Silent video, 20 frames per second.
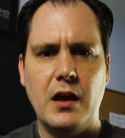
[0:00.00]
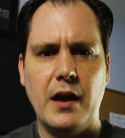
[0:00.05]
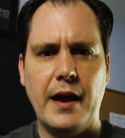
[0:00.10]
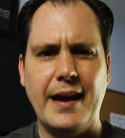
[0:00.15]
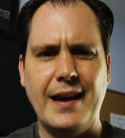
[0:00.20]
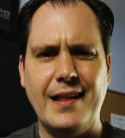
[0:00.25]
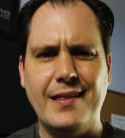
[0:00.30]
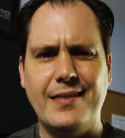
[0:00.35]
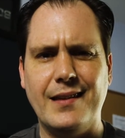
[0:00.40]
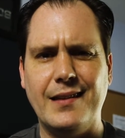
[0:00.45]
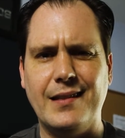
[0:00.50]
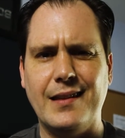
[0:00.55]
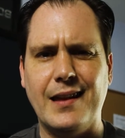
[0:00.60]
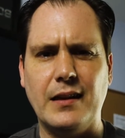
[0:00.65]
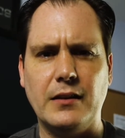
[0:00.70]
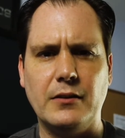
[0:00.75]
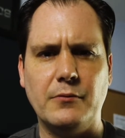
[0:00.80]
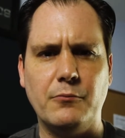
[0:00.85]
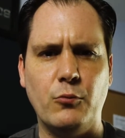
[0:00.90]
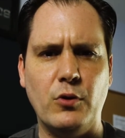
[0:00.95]
anything
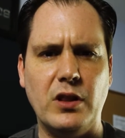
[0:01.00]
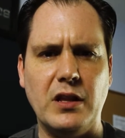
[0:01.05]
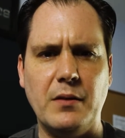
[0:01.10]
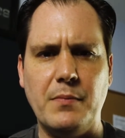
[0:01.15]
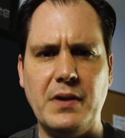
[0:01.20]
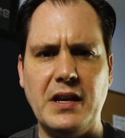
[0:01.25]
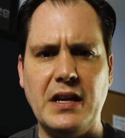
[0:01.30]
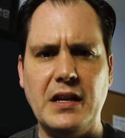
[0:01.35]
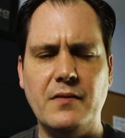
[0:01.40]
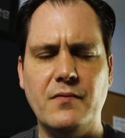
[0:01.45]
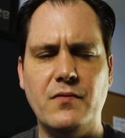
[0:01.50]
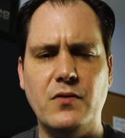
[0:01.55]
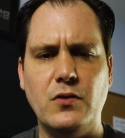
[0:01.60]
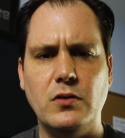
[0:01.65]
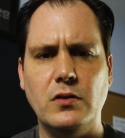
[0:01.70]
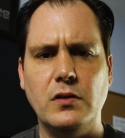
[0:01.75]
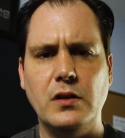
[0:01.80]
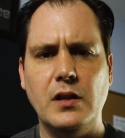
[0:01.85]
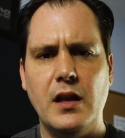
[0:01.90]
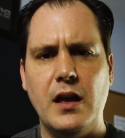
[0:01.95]
that's really
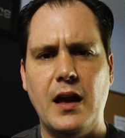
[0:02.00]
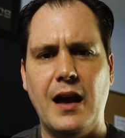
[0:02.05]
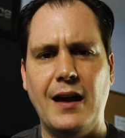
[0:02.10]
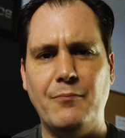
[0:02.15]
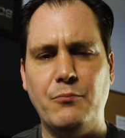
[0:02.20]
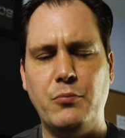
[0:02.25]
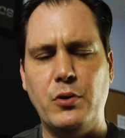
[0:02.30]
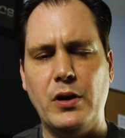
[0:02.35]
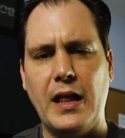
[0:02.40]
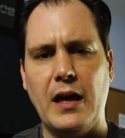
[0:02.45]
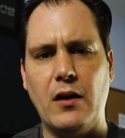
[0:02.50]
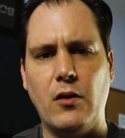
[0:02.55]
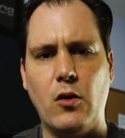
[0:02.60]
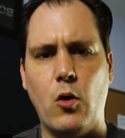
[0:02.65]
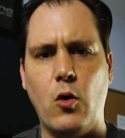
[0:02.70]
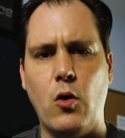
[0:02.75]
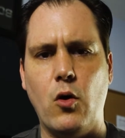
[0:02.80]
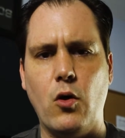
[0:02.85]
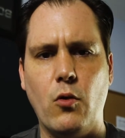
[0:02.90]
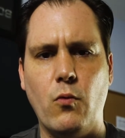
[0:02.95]
meaningful. I've put out
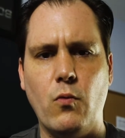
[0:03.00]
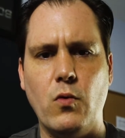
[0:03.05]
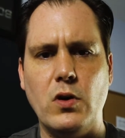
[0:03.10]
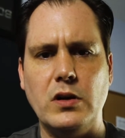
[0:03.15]
all the